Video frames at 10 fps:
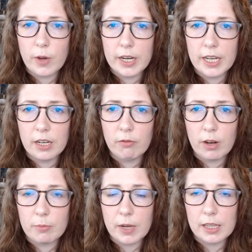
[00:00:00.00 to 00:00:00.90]
twining
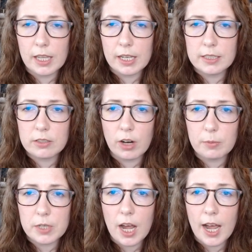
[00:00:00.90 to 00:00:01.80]
around my legs
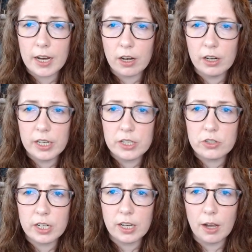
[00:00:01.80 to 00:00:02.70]
crept higher,
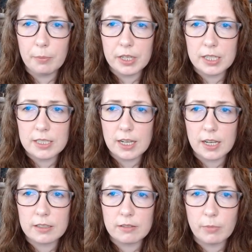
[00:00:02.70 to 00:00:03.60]
inching up the
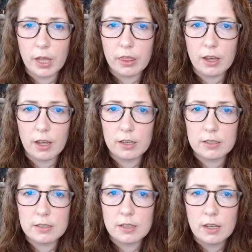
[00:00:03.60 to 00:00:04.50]
insides of my
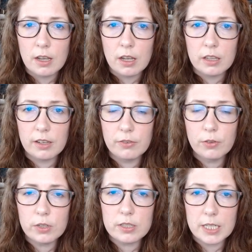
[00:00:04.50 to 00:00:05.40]
thighs. They
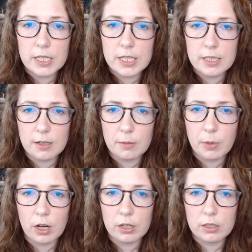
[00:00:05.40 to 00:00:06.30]
forced my knees
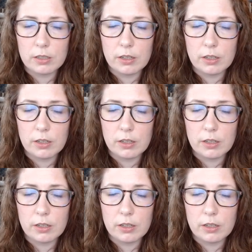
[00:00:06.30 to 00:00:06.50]
further